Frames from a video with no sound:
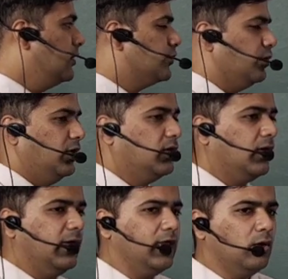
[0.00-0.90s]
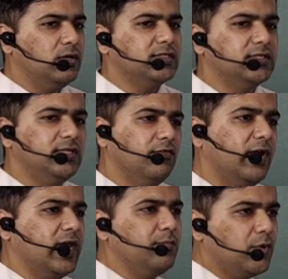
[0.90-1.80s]
So here, aeon is a
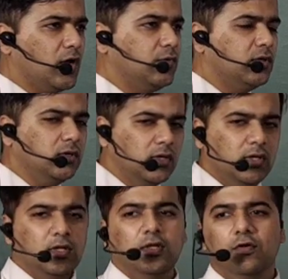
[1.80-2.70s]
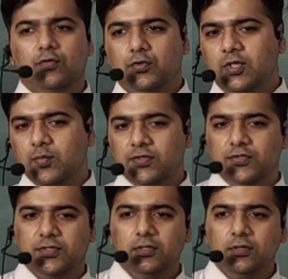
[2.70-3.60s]
divine power to the
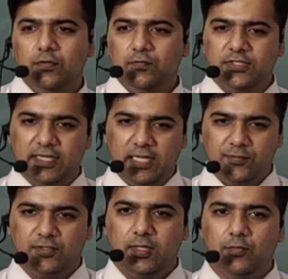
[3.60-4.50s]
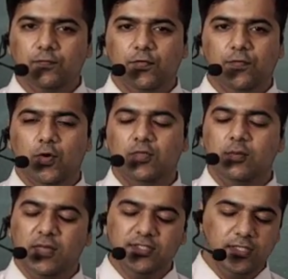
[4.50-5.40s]
magician which helps them to perform
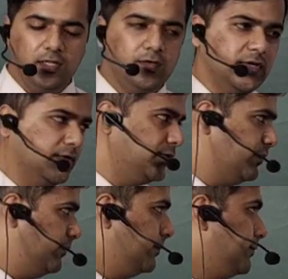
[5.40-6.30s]
their magical tricks.